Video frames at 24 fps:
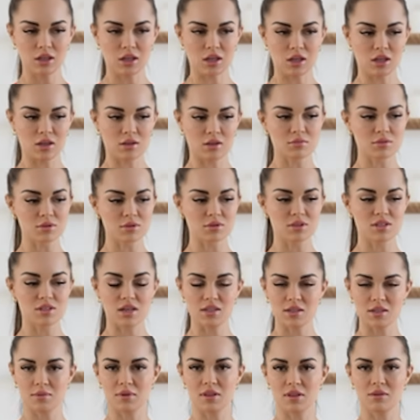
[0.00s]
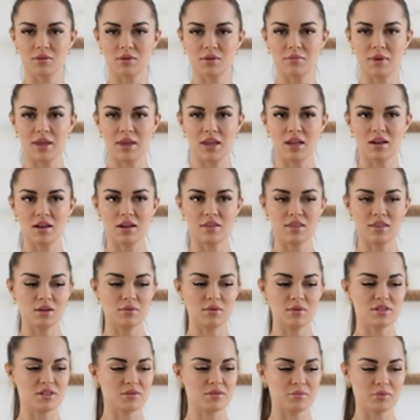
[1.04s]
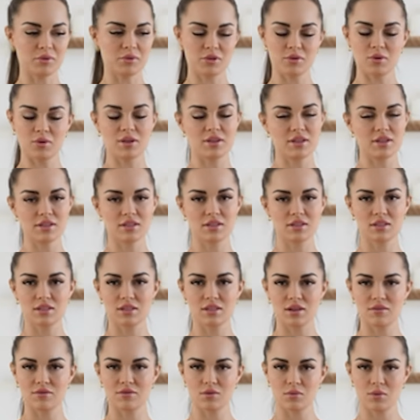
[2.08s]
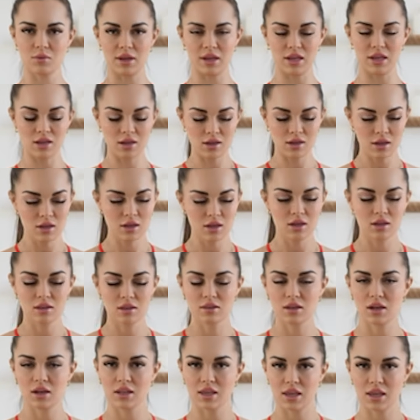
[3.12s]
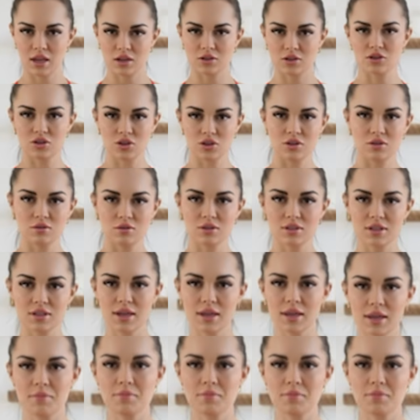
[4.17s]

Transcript: So it's not something that we made. I think we did blue on this instead of the white that I can show you in a second,